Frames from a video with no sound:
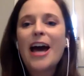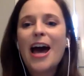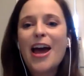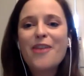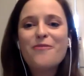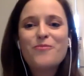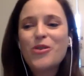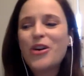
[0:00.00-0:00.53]

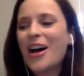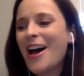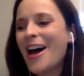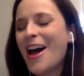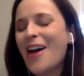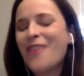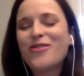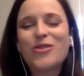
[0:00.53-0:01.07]
I
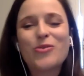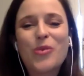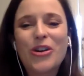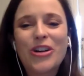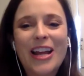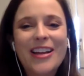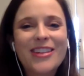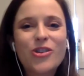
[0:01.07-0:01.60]
have this
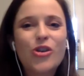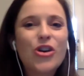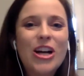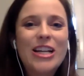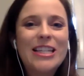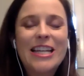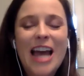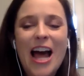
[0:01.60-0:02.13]
weird,
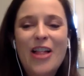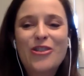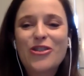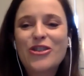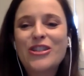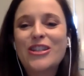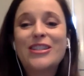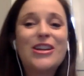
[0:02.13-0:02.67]
crazy calendar
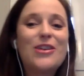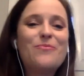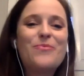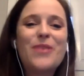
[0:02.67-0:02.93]
system,